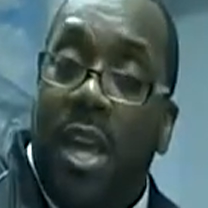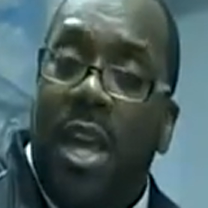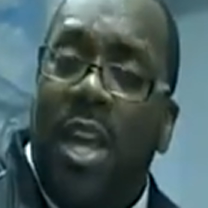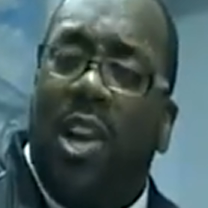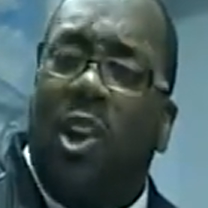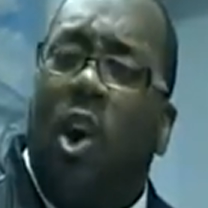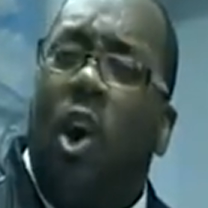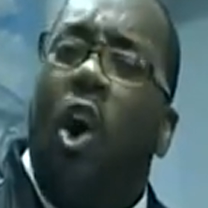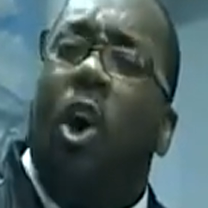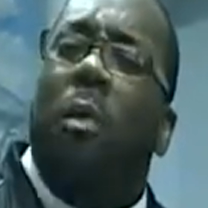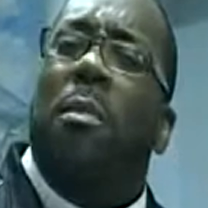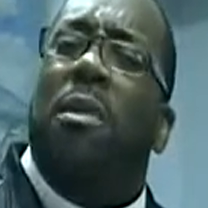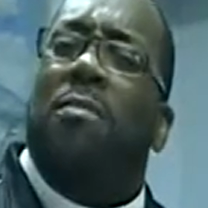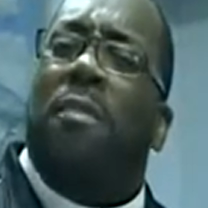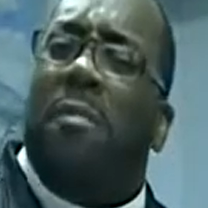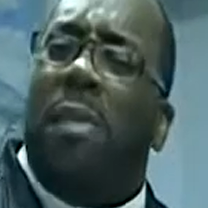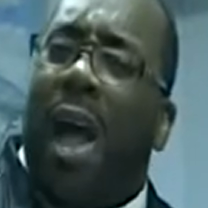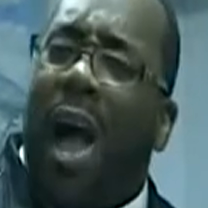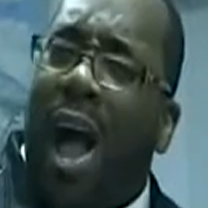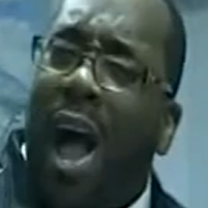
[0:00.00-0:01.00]
He called me
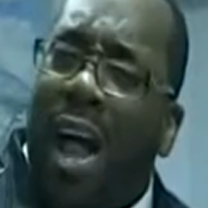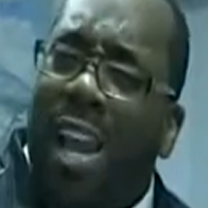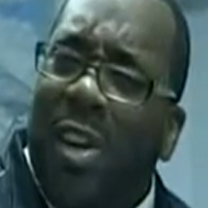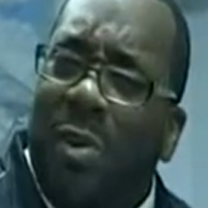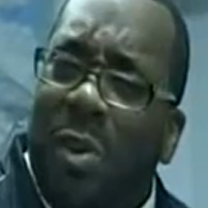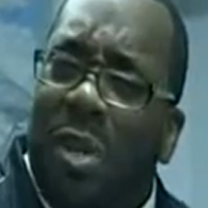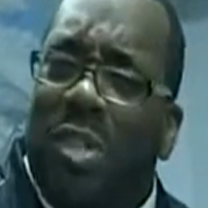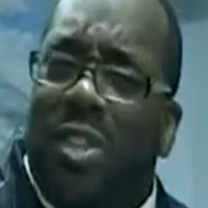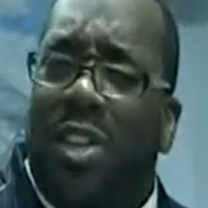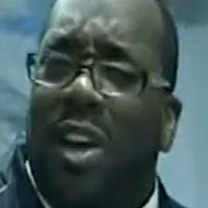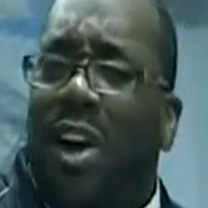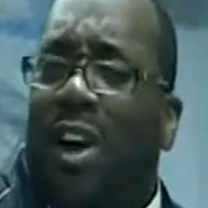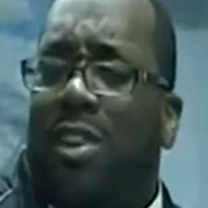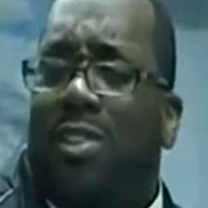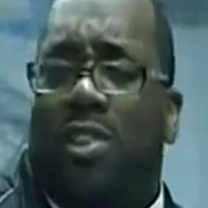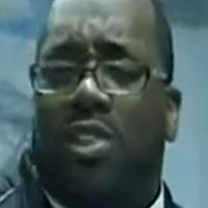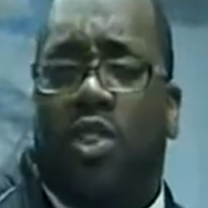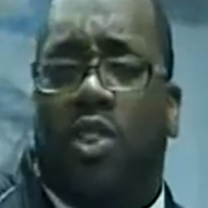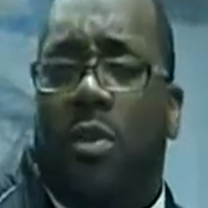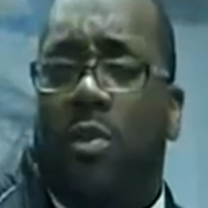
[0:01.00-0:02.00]
from the Hollywood
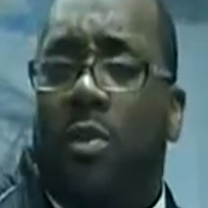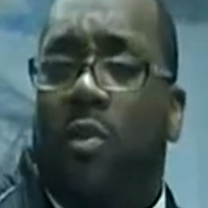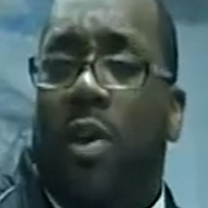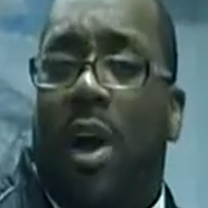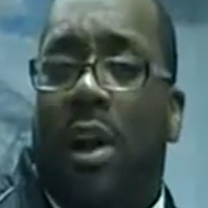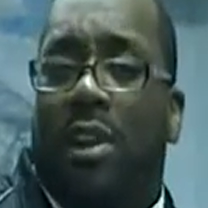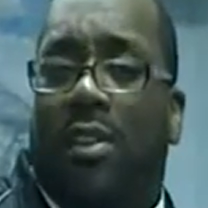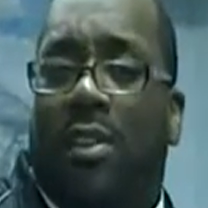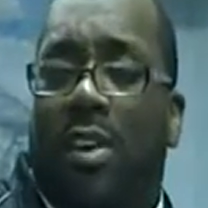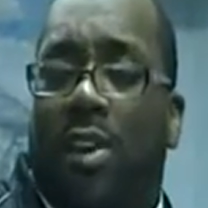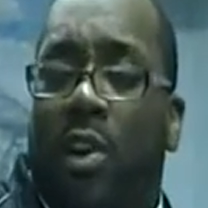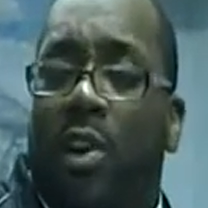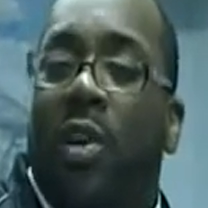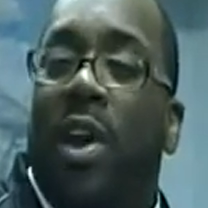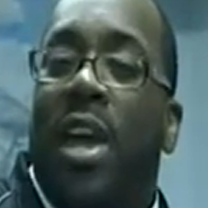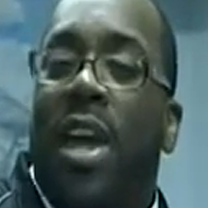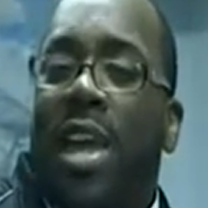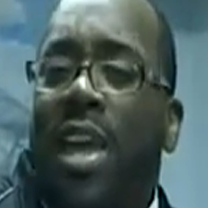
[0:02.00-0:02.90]
stars to serve the rocks in the dirt.